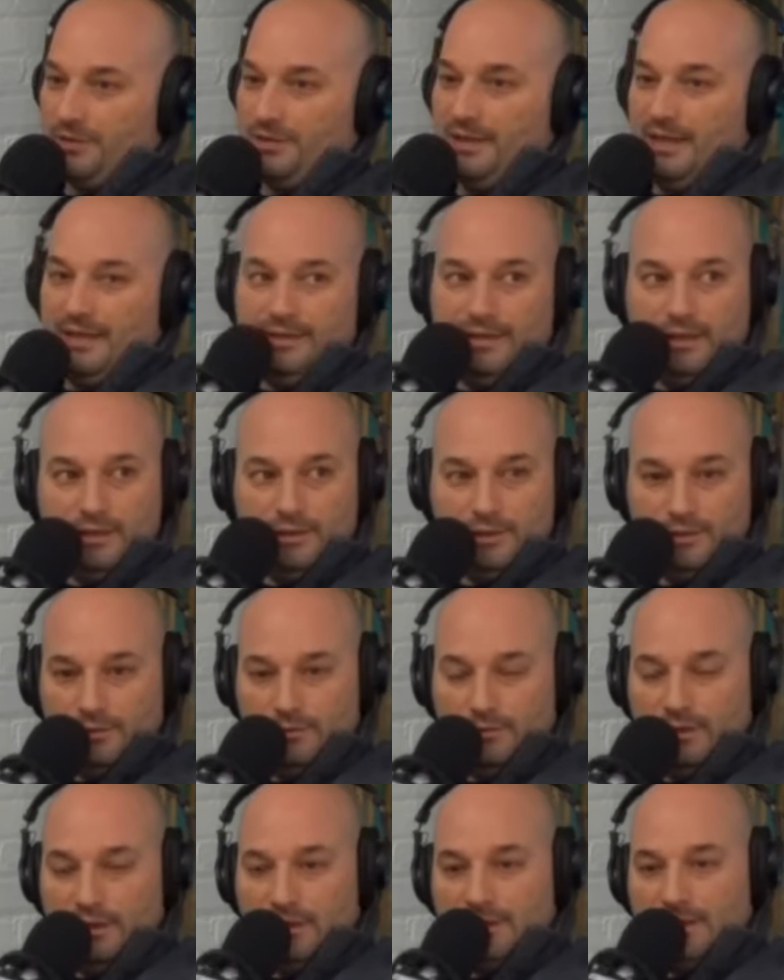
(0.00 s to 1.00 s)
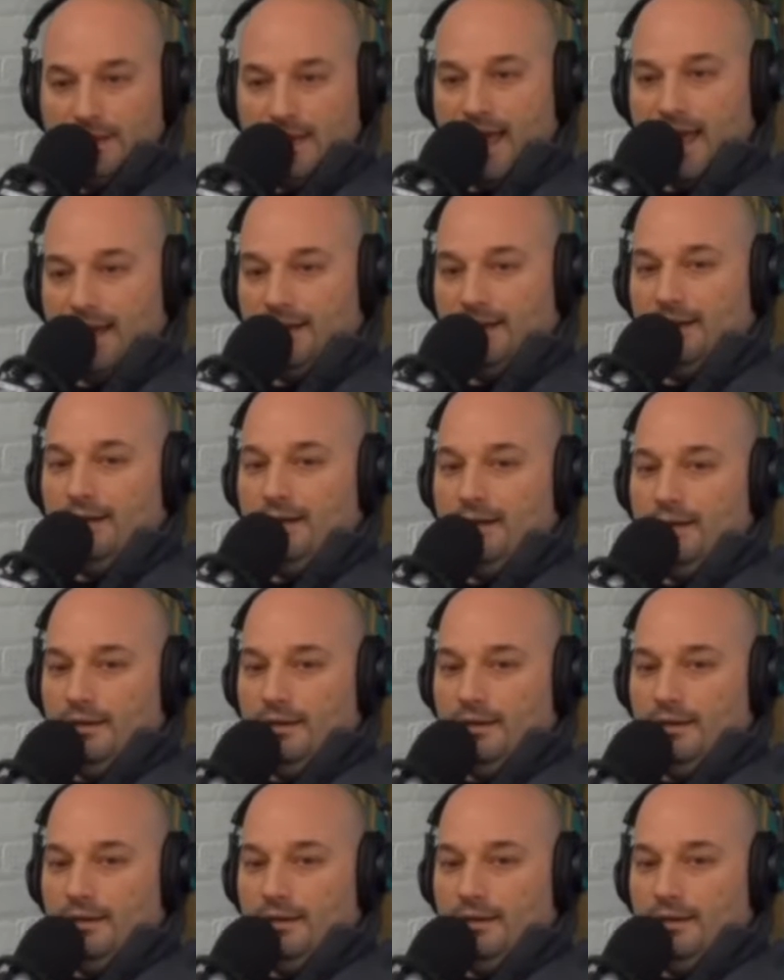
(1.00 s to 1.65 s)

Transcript: the first thing they teach you is that